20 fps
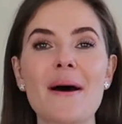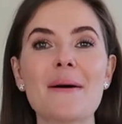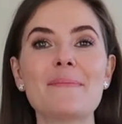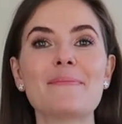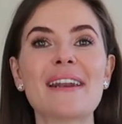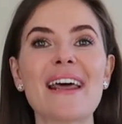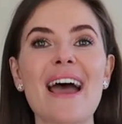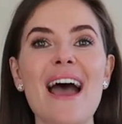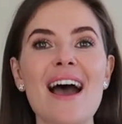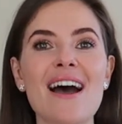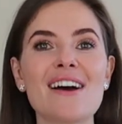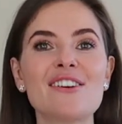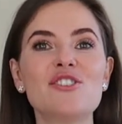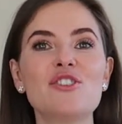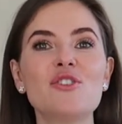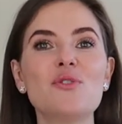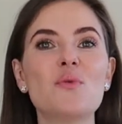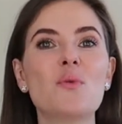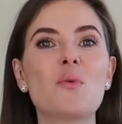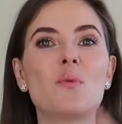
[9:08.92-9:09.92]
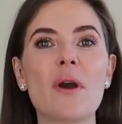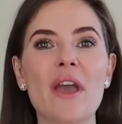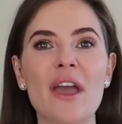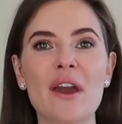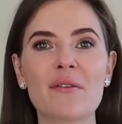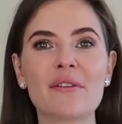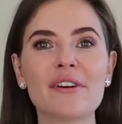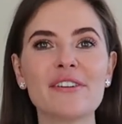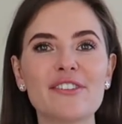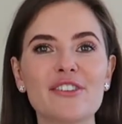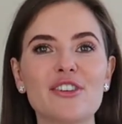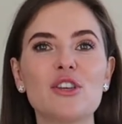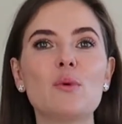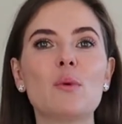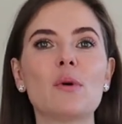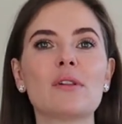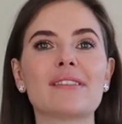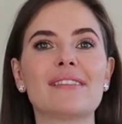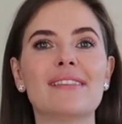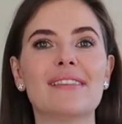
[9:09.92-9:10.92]
but as you wear it, you
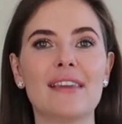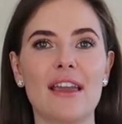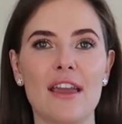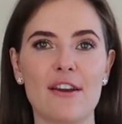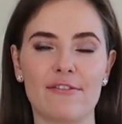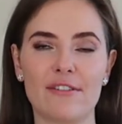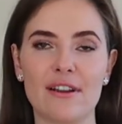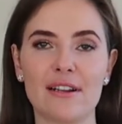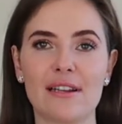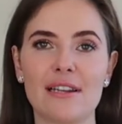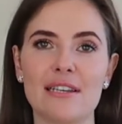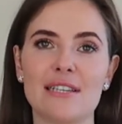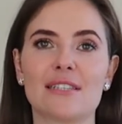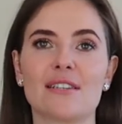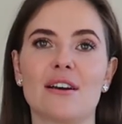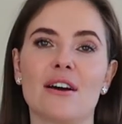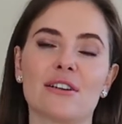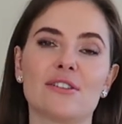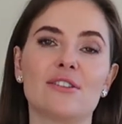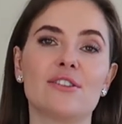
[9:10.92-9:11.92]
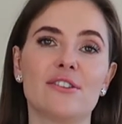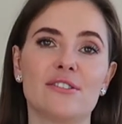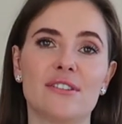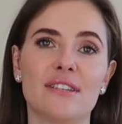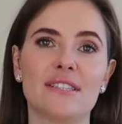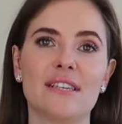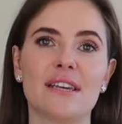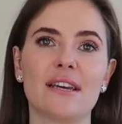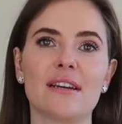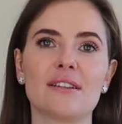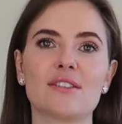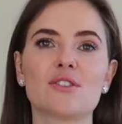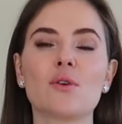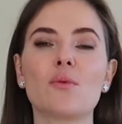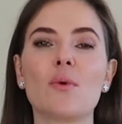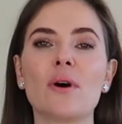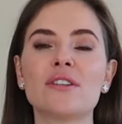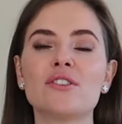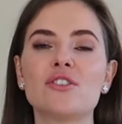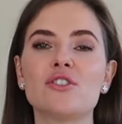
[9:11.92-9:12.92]
will definitely start noticing it. So
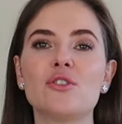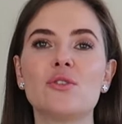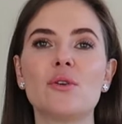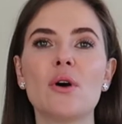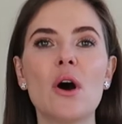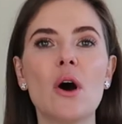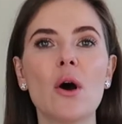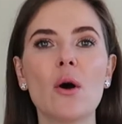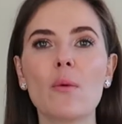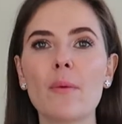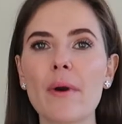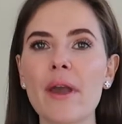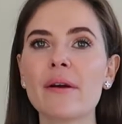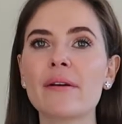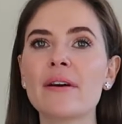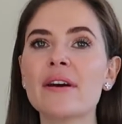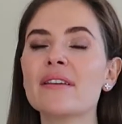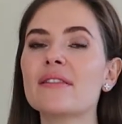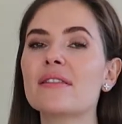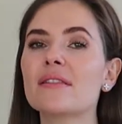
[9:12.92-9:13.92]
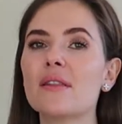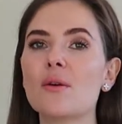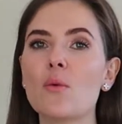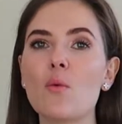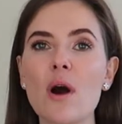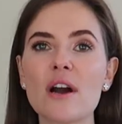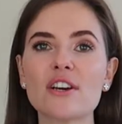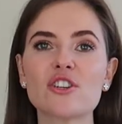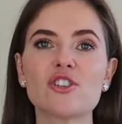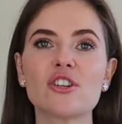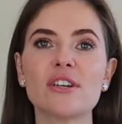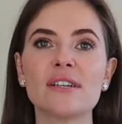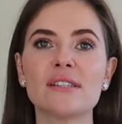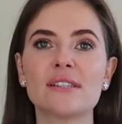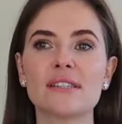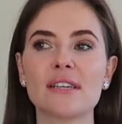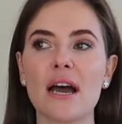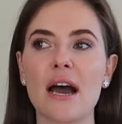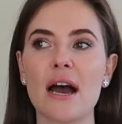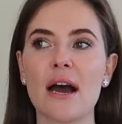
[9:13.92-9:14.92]
once you wear it, wash
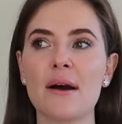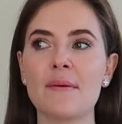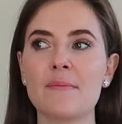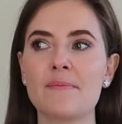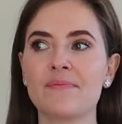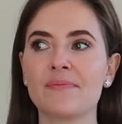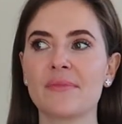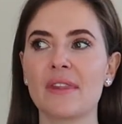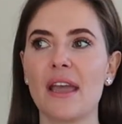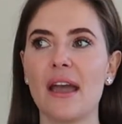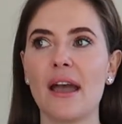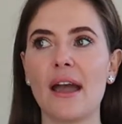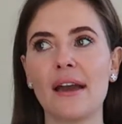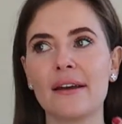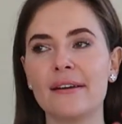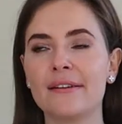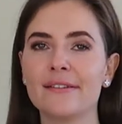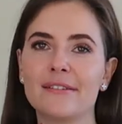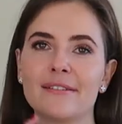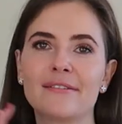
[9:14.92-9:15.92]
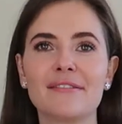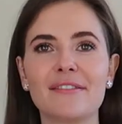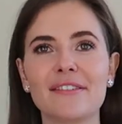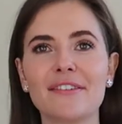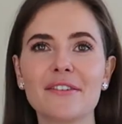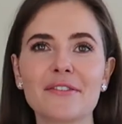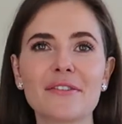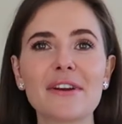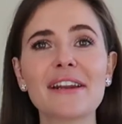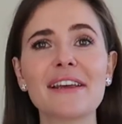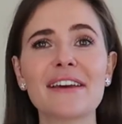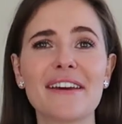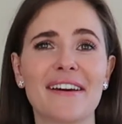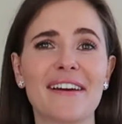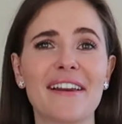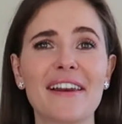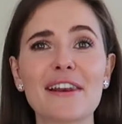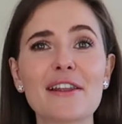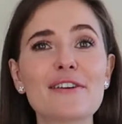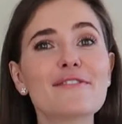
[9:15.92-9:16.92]
it, and
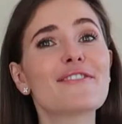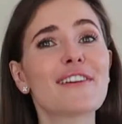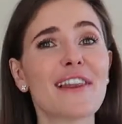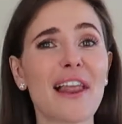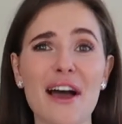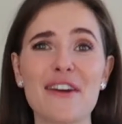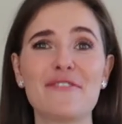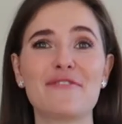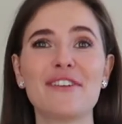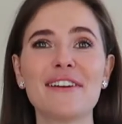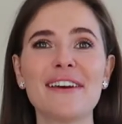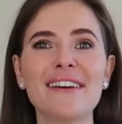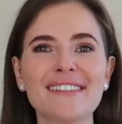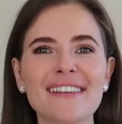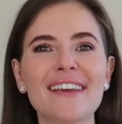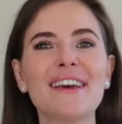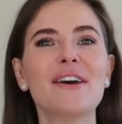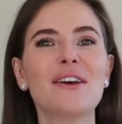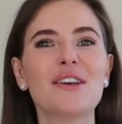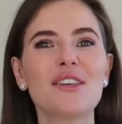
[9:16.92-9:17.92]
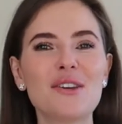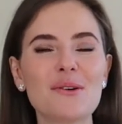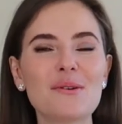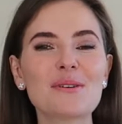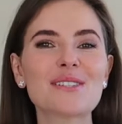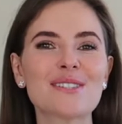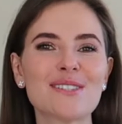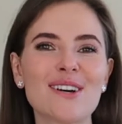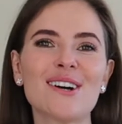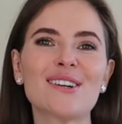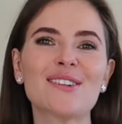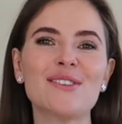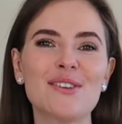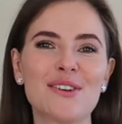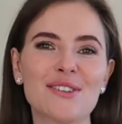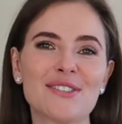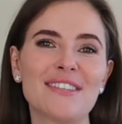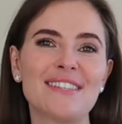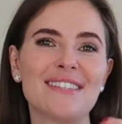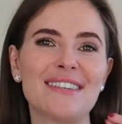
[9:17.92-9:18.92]
really live life in it, you will start
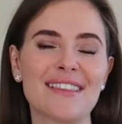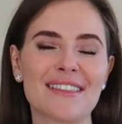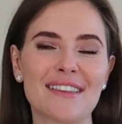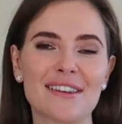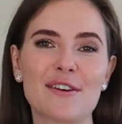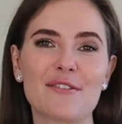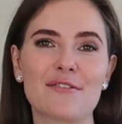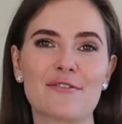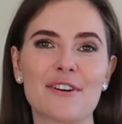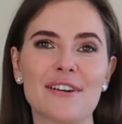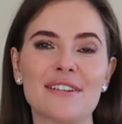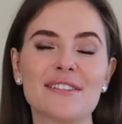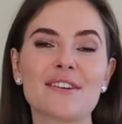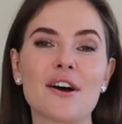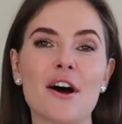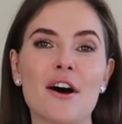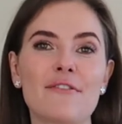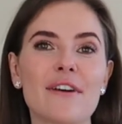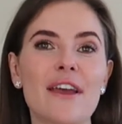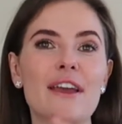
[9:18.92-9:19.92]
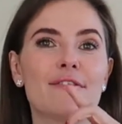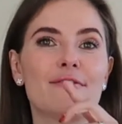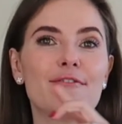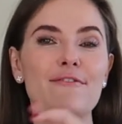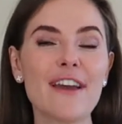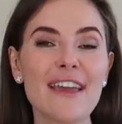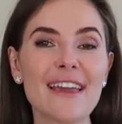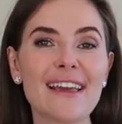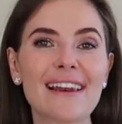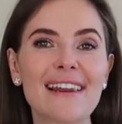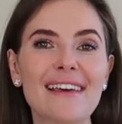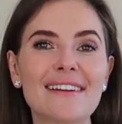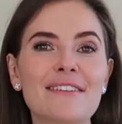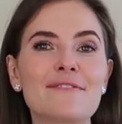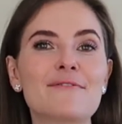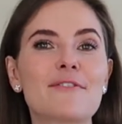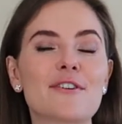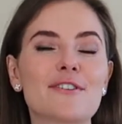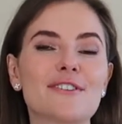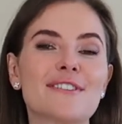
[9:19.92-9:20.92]
noticing the difference of a fake linen
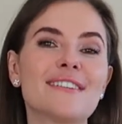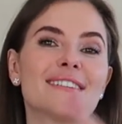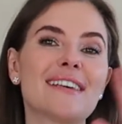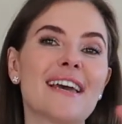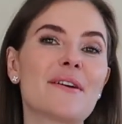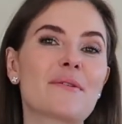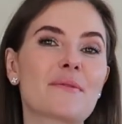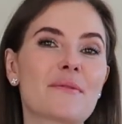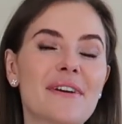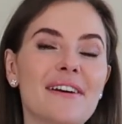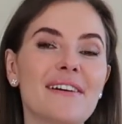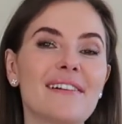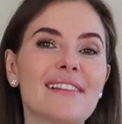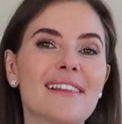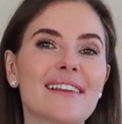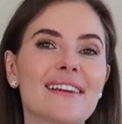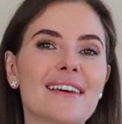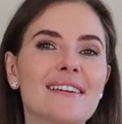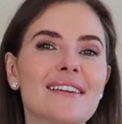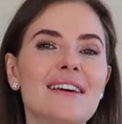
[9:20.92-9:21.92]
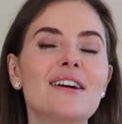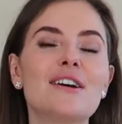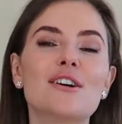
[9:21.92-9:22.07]
versus a real linen.